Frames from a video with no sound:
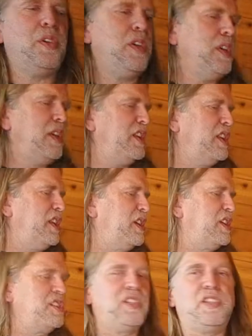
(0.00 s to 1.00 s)
and the link
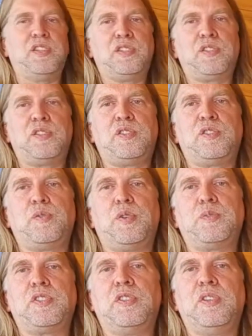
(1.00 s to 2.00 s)
is in the
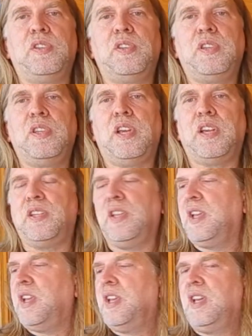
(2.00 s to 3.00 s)
description.
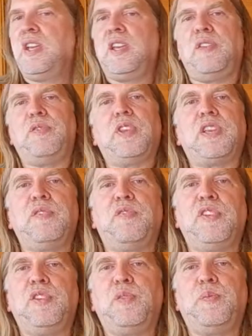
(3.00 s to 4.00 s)
If you like the
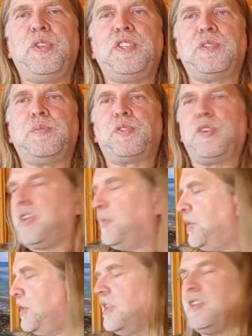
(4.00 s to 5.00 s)
video, please subscribe,
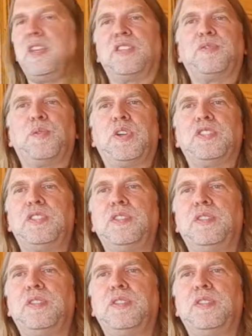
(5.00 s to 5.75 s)
and thanks for watching.